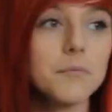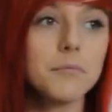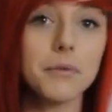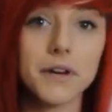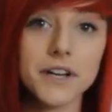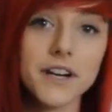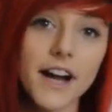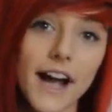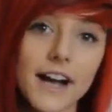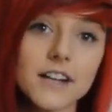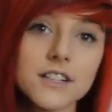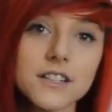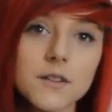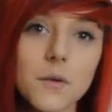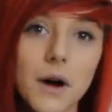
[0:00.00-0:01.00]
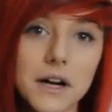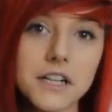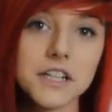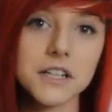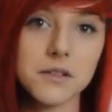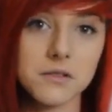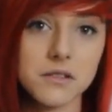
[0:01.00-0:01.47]
but you're actually
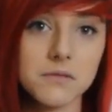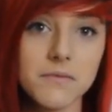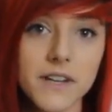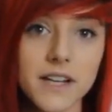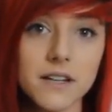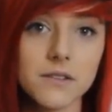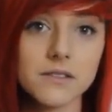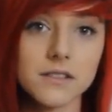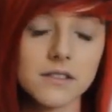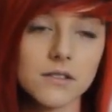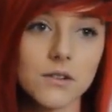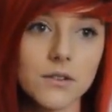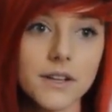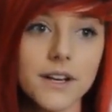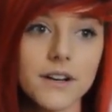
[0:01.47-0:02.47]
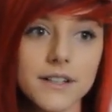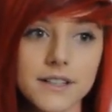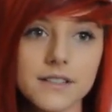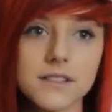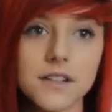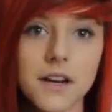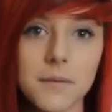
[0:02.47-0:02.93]
watching YouTube videos and scrolling on
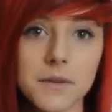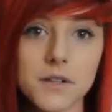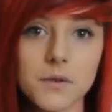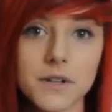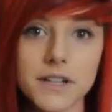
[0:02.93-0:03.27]
Instagram and